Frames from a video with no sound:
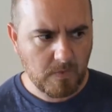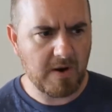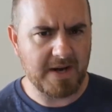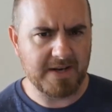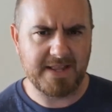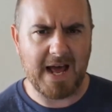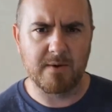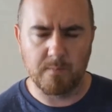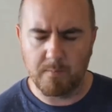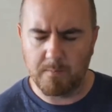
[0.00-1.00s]
Right. And that
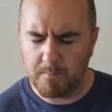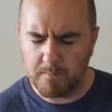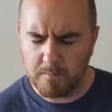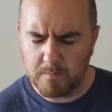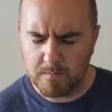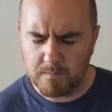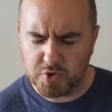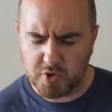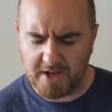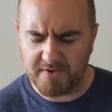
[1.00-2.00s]

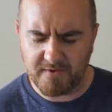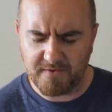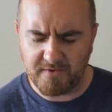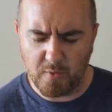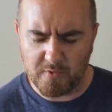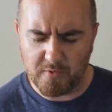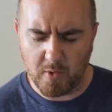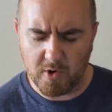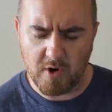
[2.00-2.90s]
transfers over or